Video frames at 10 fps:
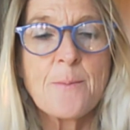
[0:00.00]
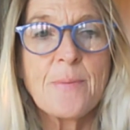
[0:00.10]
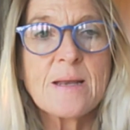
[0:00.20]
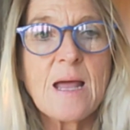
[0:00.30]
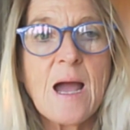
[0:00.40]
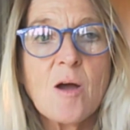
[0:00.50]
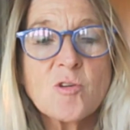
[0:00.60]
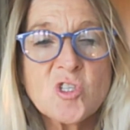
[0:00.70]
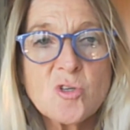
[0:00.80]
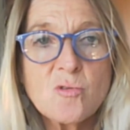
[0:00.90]
but
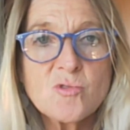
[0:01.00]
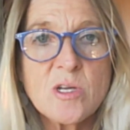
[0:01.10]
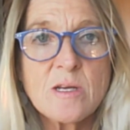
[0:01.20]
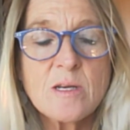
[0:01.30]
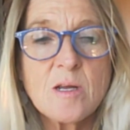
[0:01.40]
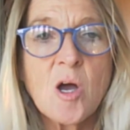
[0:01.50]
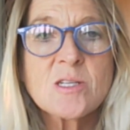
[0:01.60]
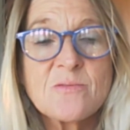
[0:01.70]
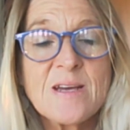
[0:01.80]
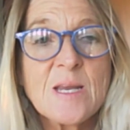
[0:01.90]
our children
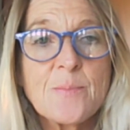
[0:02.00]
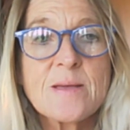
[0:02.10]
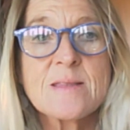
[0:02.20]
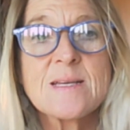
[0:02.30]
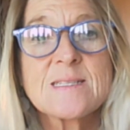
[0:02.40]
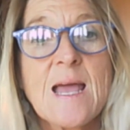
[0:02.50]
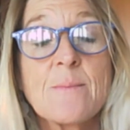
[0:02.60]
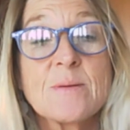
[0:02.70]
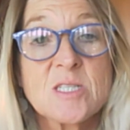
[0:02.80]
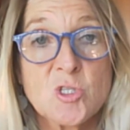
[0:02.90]
are developing these
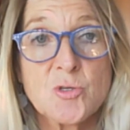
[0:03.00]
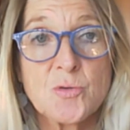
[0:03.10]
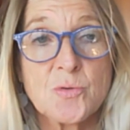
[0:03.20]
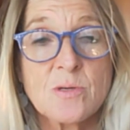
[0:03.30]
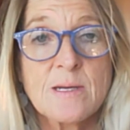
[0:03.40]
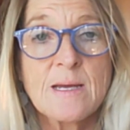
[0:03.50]
habits too.